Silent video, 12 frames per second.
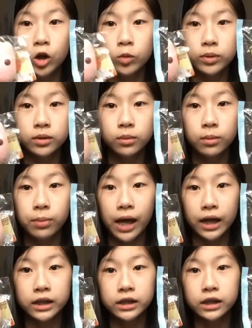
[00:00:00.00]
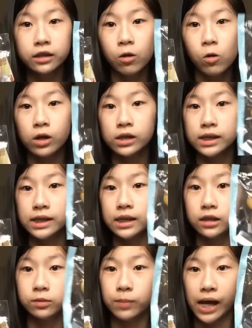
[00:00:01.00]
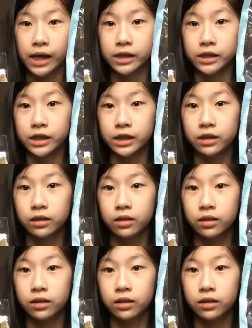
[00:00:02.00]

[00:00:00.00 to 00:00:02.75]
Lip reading: Openable packaging or sealed packaging?